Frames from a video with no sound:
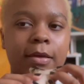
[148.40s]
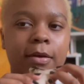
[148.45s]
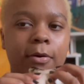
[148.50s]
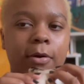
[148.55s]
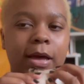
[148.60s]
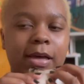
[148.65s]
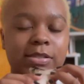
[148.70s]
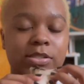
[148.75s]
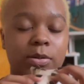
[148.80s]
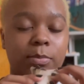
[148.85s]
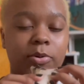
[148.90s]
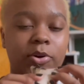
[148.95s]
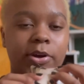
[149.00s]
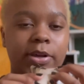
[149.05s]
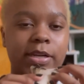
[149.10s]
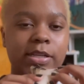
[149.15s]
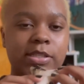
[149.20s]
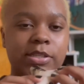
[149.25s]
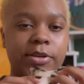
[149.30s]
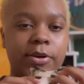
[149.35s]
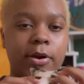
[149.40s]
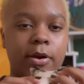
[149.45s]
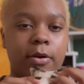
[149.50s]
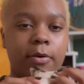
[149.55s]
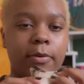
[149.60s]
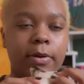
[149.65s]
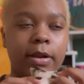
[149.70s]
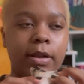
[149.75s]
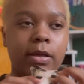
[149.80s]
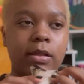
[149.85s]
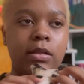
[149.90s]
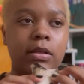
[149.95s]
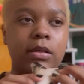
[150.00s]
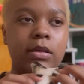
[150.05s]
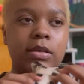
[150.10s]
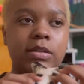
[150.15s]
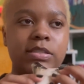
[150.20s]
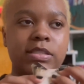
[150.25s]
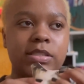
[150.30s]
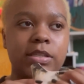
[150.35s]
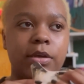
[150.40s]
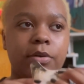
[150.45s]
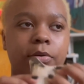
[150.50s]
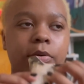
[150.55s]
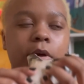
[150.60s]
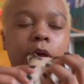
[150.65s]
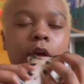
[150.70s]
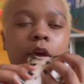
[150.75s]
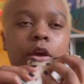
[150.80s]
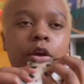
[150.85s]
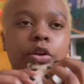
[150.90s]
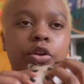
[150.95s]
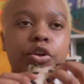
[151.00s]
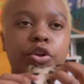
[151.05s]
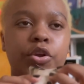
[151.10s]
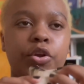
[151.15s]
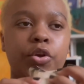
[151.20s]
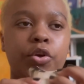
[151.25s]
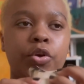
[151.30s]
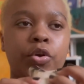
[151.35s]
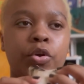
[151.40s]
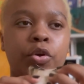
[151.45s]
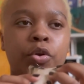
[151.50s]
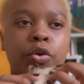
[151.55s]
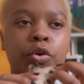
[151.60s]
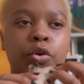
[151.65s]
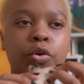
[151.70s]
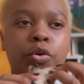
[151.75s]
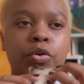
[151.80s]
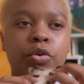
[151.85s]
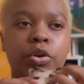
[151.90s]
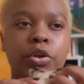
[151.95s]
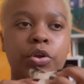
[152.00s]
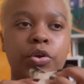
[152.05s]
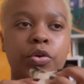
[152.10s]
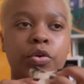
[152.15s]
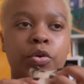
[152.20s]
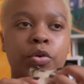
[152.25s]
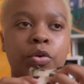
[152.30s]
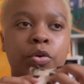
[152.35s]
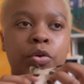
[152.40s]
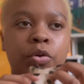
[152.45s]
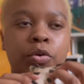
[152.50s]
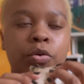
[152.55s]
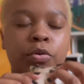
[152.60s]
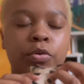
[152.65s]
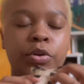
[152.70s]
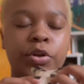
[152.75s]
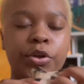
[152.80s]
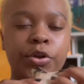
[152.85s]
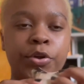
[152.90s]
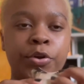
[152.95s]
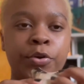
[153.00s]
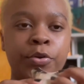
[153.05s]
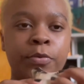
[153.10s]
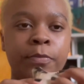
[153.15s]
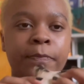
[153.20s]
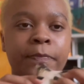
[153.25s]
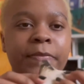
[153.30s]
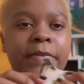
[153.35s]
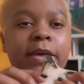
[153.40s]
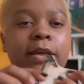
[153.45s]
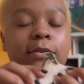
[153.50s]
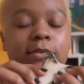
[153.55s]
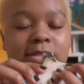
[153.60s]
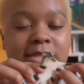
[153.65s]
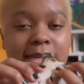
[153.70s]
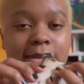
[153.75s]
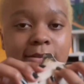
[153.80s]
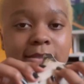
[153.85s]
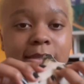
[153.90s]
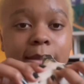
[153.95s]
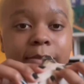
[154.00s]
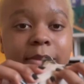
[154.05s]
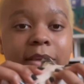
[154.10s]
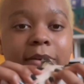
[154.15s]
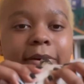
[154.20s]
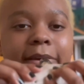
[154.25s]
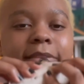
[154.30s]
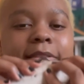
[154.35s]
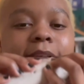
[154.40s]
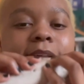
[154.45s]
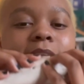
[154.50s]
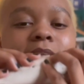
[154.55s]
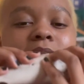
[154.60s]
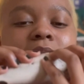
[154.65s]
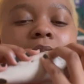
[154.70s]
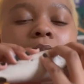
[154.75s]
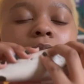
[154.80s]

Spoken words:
as you're blowing into your ocarina. So, 2, 2, 2. It'll sound something like this.